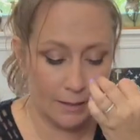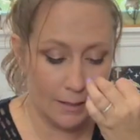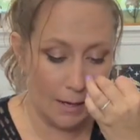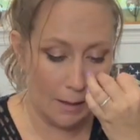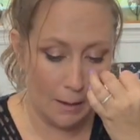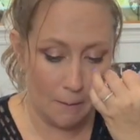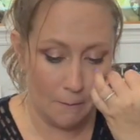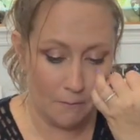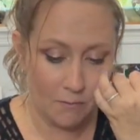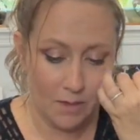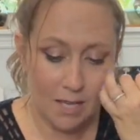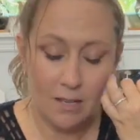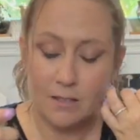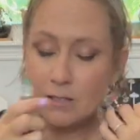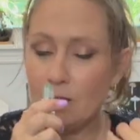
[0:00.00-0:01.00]

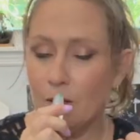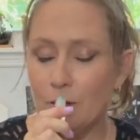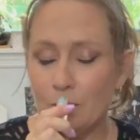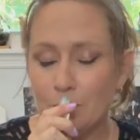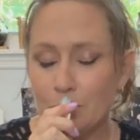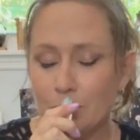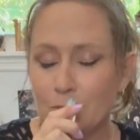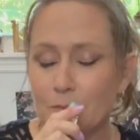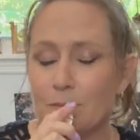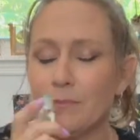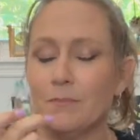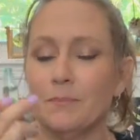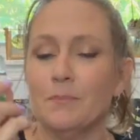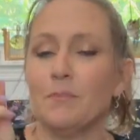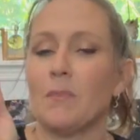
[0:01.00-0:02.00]

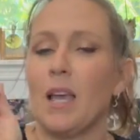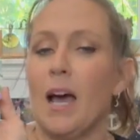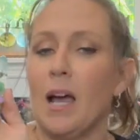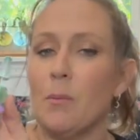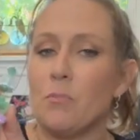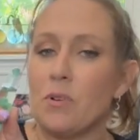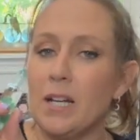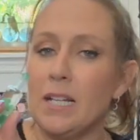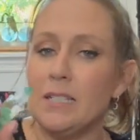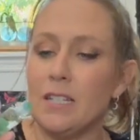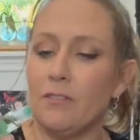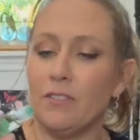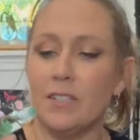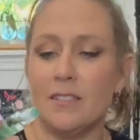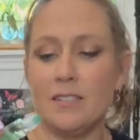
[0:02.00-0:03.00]
I bring
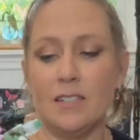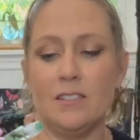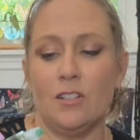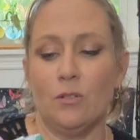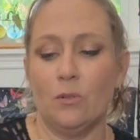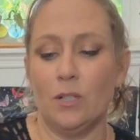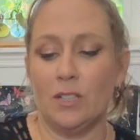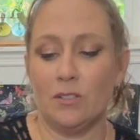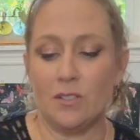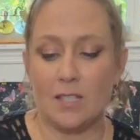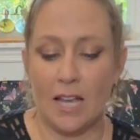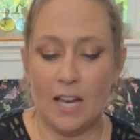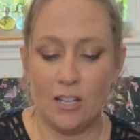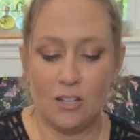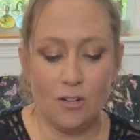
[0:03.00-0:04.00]
different scented oils.
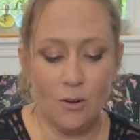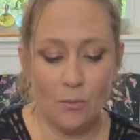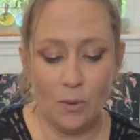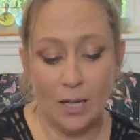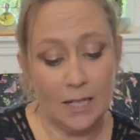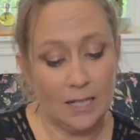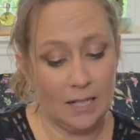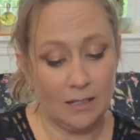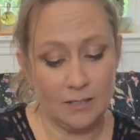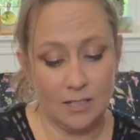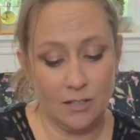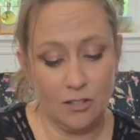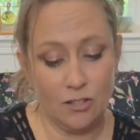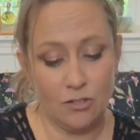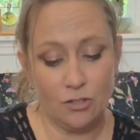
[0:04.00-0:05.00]
And you know what? I'll tell
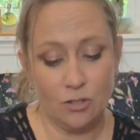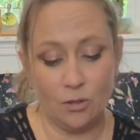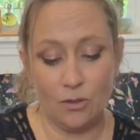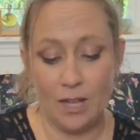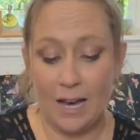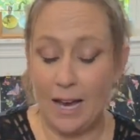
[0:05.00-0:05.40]
you the truth.